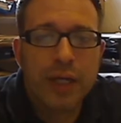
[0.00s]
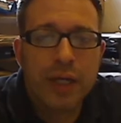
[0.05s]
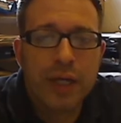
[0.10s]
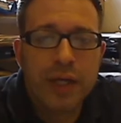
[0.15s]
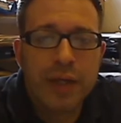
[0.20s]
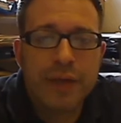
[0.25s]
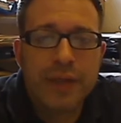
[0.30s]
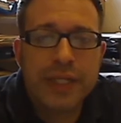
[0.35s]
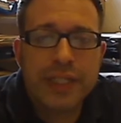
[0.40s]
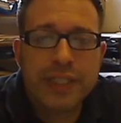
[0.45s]

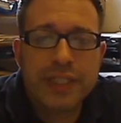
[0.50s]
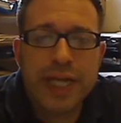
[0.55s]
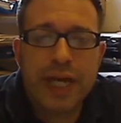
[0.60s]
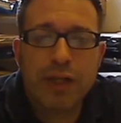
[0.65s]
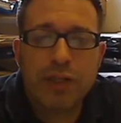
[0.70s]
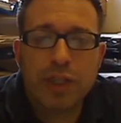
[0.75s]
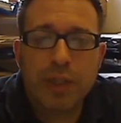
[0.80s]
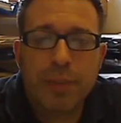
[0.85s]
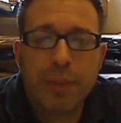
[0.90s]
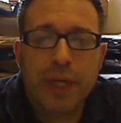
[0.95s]
These
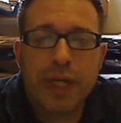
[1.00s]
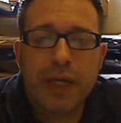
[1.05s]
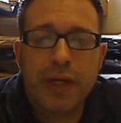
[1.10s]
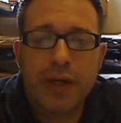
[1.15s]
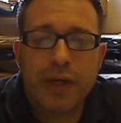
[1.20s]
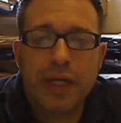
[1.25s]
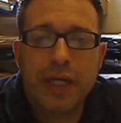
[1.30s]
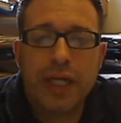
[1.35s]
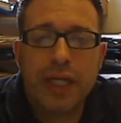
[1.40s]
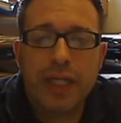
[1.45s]
sounds
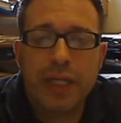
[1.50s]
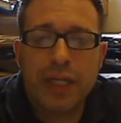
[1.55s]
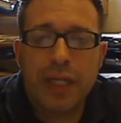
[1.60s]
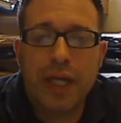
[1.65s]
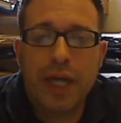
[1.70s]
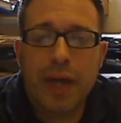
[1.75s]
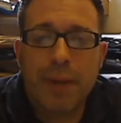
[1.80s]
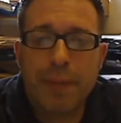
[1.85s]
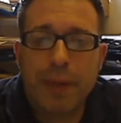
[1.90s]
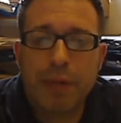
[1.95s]
appear in
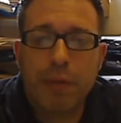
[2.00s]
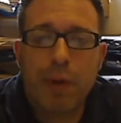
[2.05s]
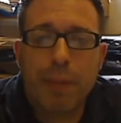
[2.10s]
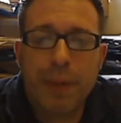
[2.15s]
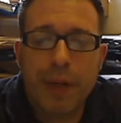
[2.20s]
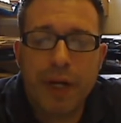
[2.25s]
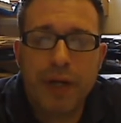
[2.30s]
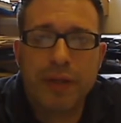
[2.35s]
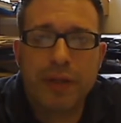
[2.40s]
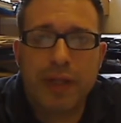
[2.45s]
a minimal
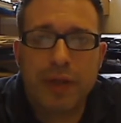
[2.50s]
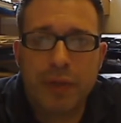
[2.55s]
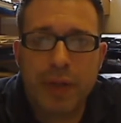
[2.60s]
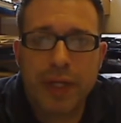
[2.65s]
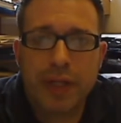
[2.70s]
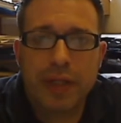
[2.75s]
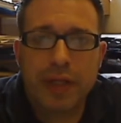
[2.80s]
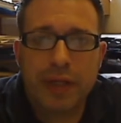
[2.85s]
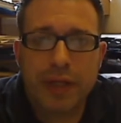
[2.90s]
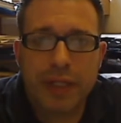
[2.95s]
pair then,
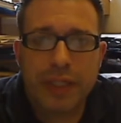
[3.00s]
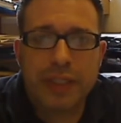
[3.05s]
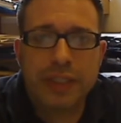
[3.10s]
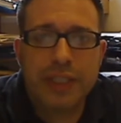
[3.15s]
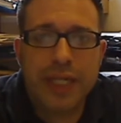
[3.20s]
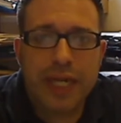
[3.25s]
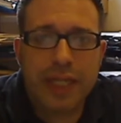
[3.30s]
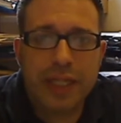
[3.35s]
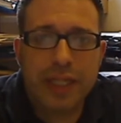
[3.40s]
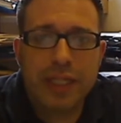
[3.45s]
right? They're in
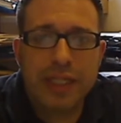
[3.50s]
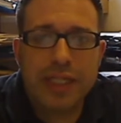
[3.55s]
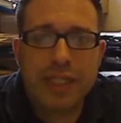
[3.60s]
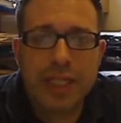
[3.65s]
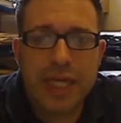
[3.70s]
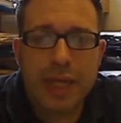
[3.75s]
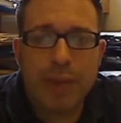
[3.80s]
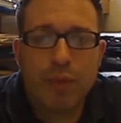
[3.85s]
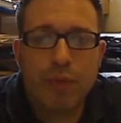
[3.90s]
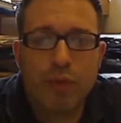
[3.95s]
exactly the
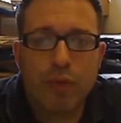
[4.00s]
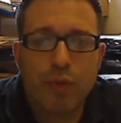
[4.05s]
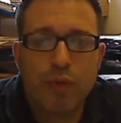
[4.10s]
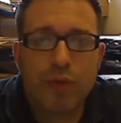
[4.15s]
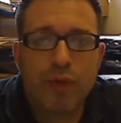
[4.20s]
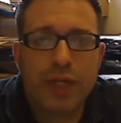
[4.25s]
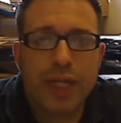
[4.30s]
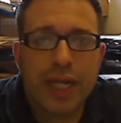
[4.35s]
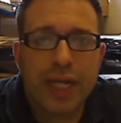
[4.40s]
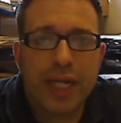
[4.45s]
same
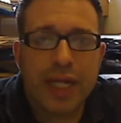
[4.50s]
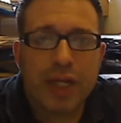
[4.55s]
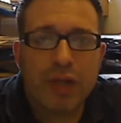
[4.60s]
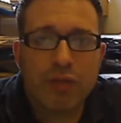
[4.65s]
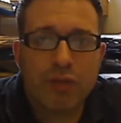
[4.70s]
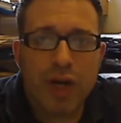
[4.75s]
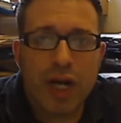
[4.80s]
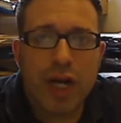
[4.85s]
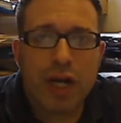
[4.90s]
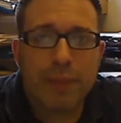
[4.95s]
phonetic
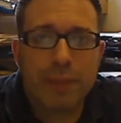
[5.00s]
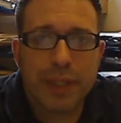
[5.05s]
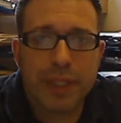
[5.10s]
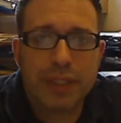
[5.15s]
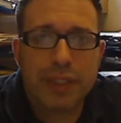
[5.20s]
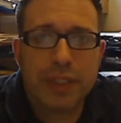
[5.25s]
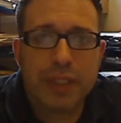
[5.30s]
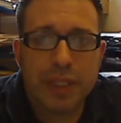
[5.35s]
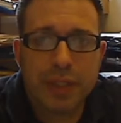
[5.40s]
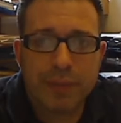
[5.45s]

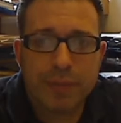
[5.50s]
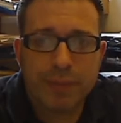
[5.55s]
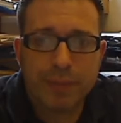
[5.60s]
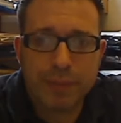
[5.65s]
environment.